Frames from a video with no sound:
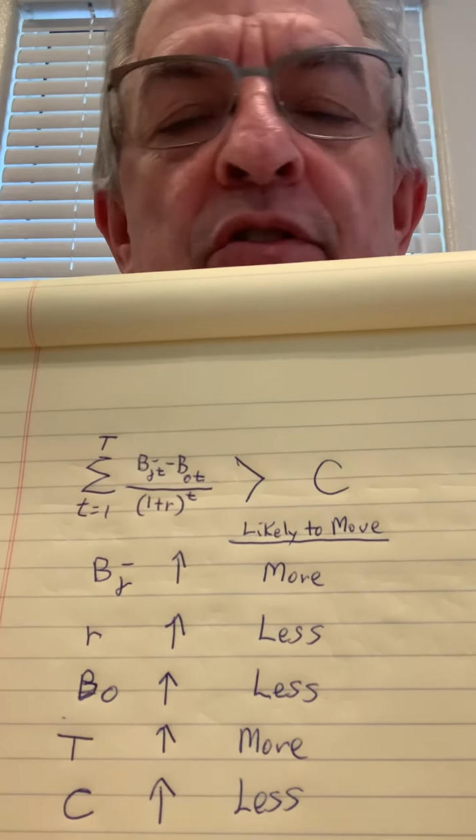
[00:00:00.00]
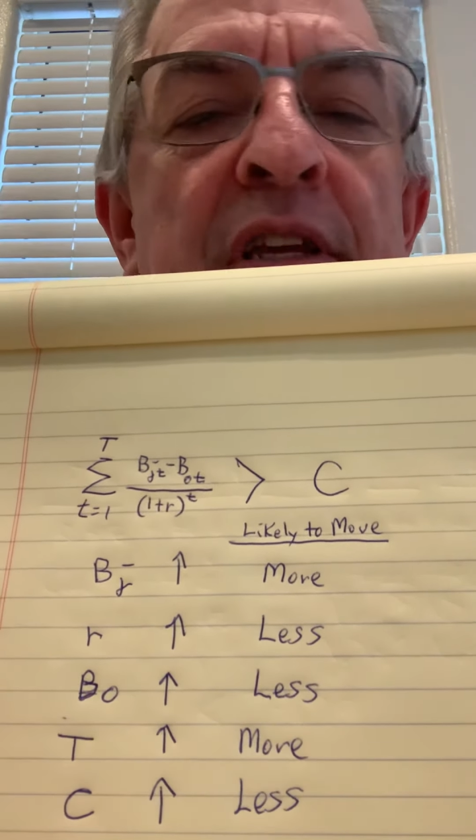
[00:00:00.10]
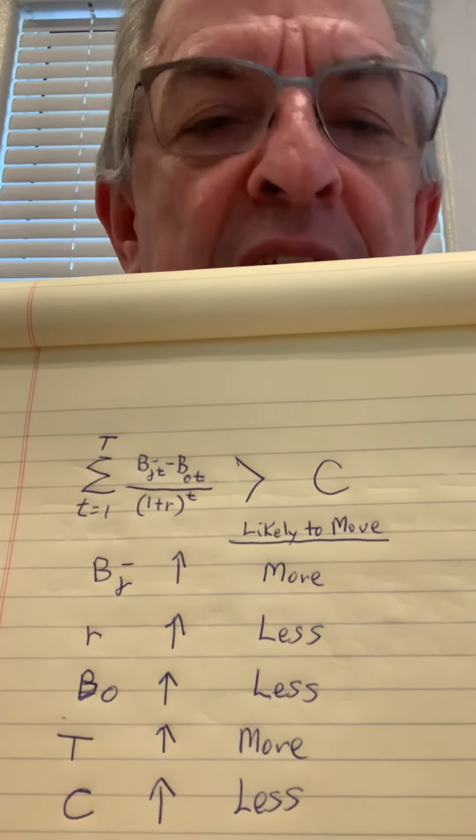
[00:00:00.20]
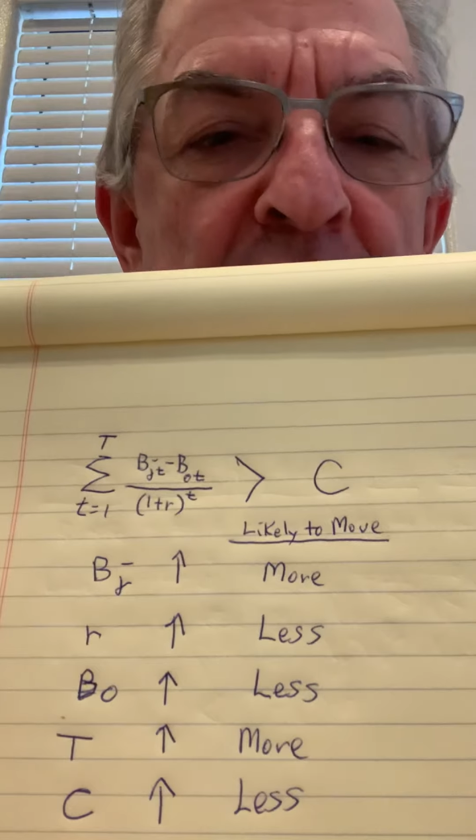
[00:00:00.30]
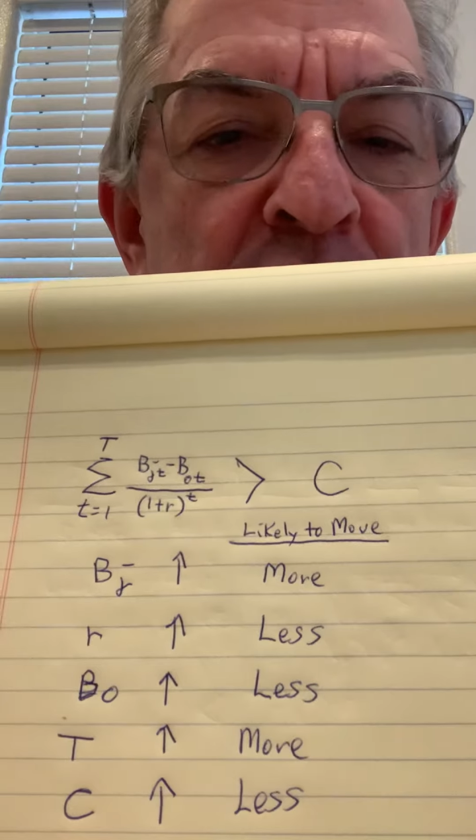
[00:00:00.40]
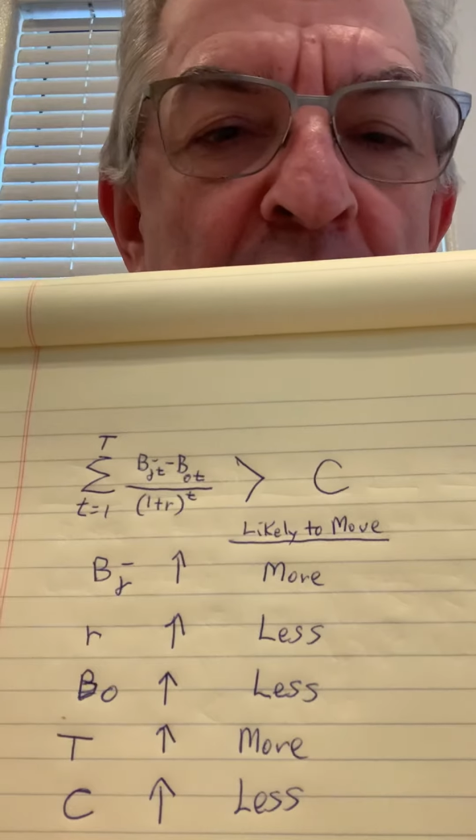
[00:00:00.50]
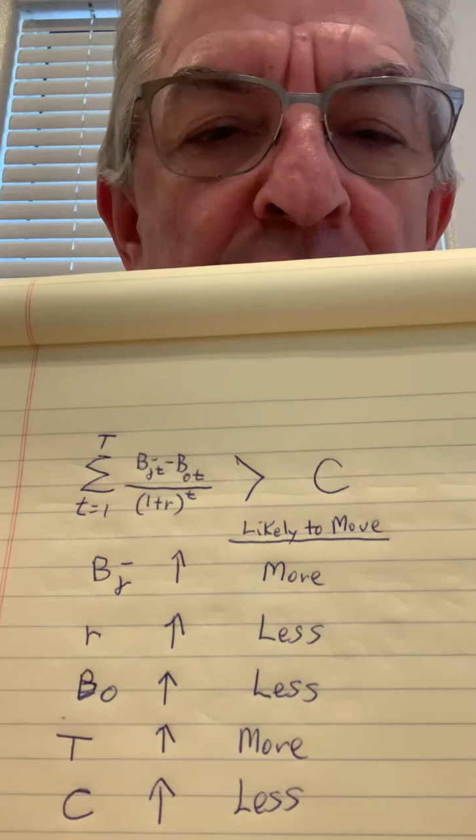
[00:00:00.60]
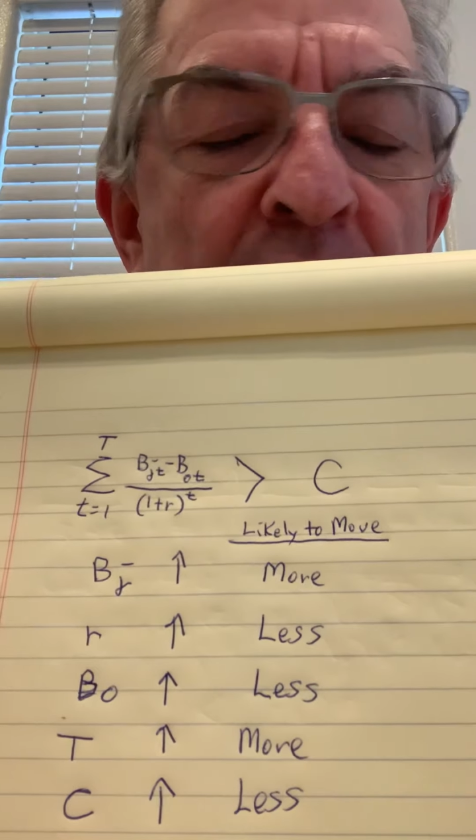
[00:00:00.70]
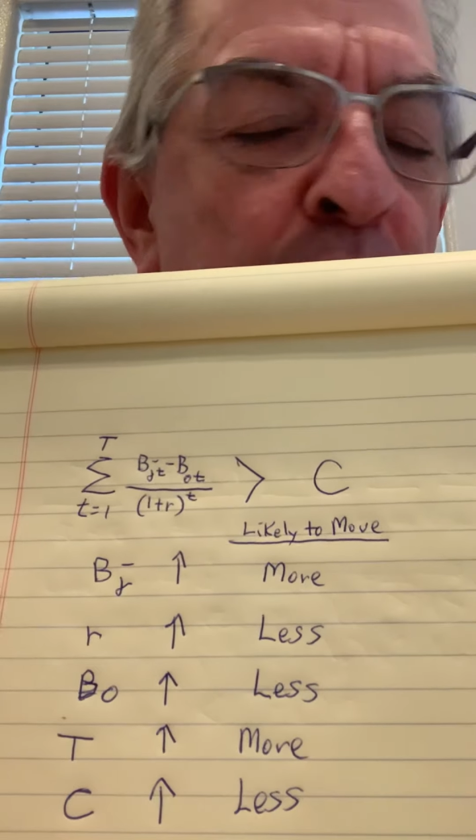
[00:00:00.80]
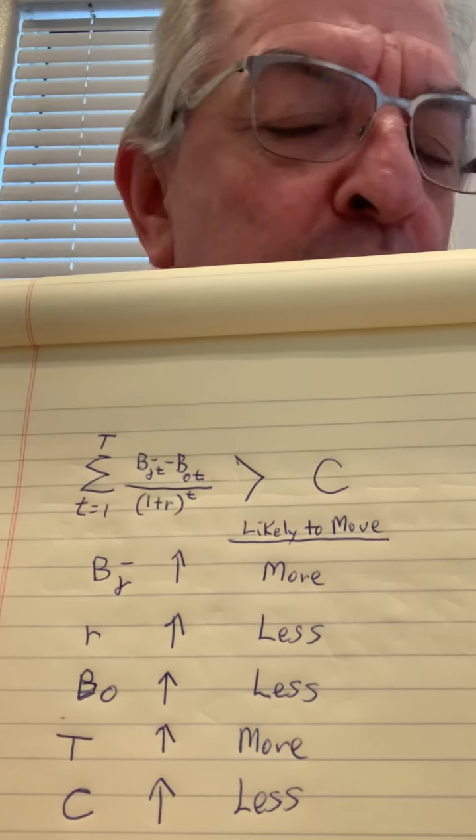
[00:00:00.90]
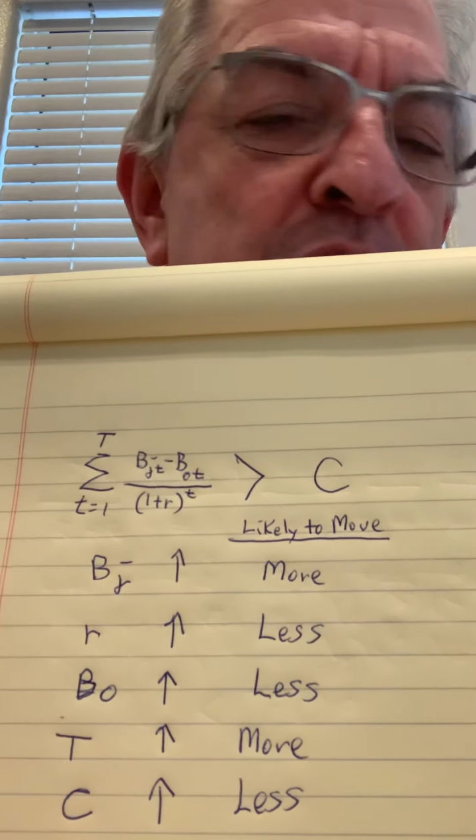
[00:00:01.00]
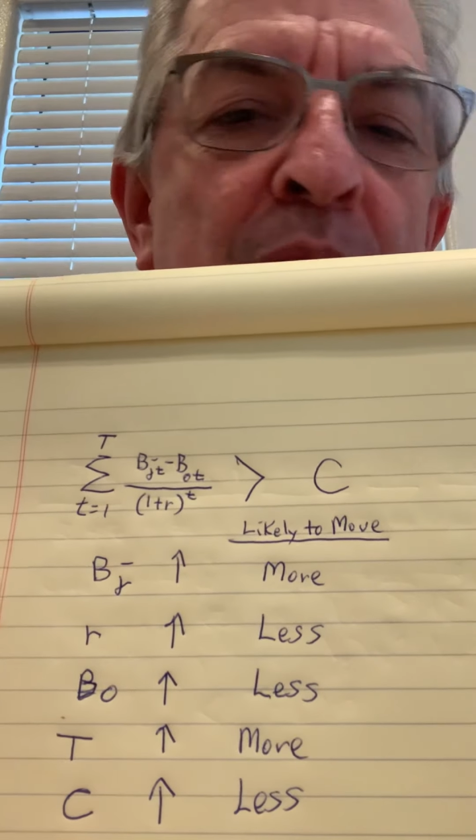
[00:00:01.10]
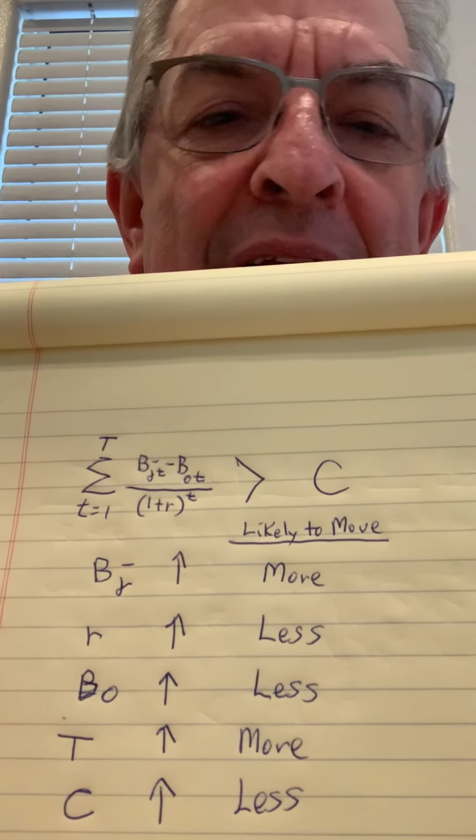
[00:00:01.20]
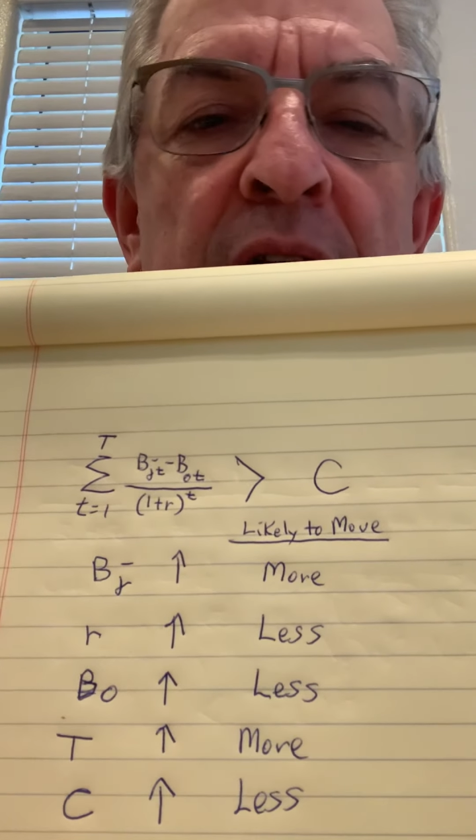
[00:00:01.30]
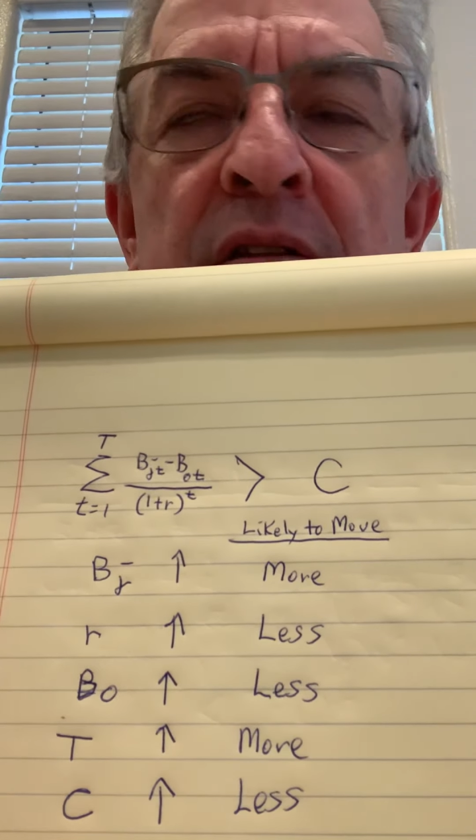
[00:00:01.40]
kids I wasn't
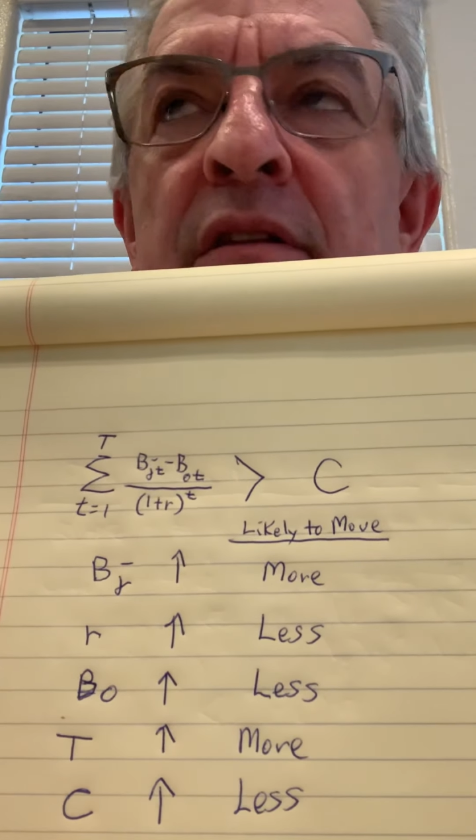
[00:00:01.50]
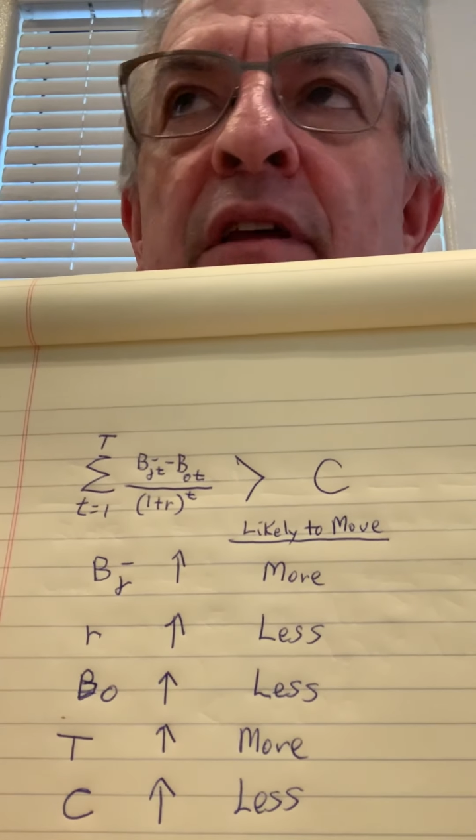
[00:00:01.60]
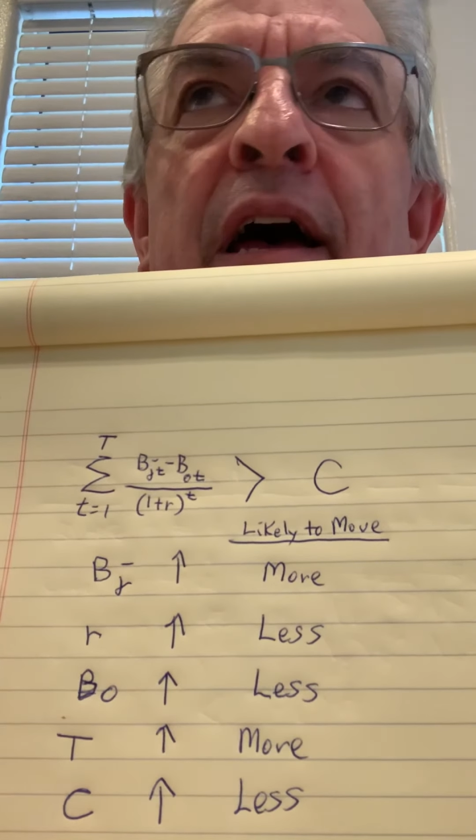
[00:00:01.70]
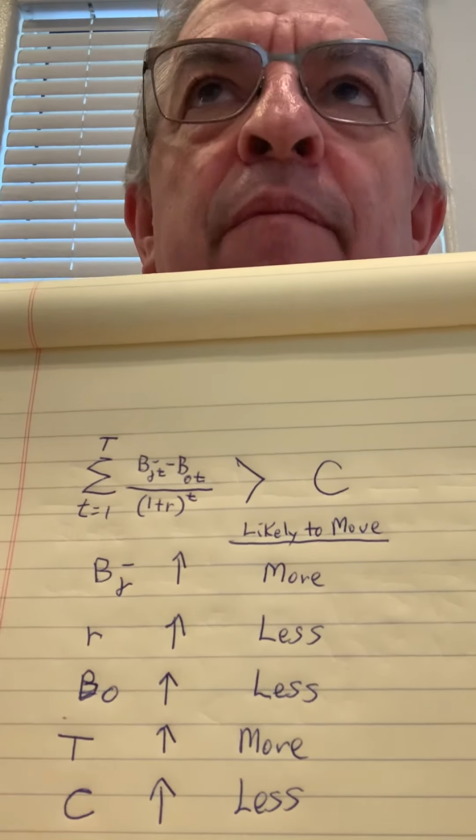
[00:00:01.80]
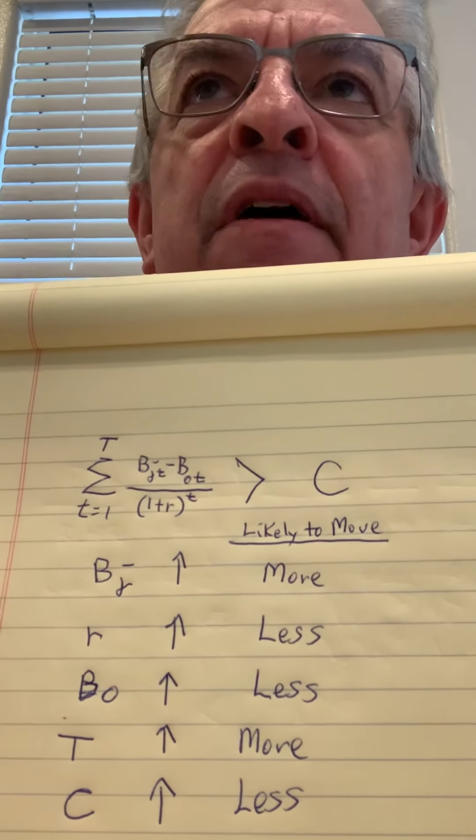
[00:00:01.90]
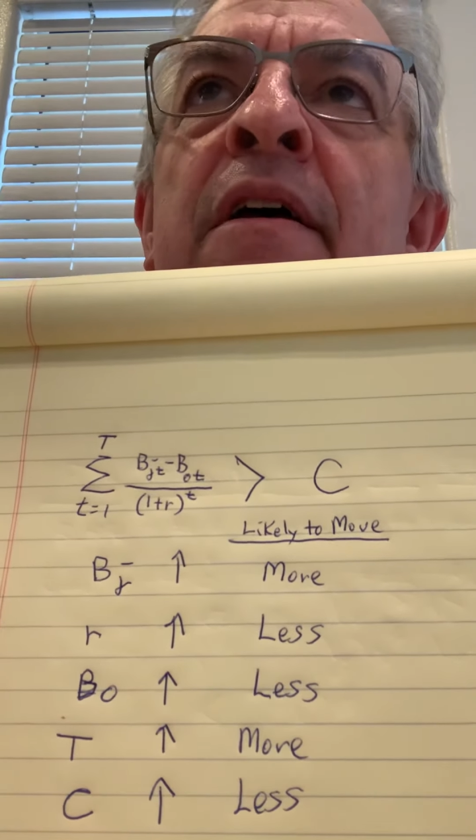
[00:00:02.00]
married at the time.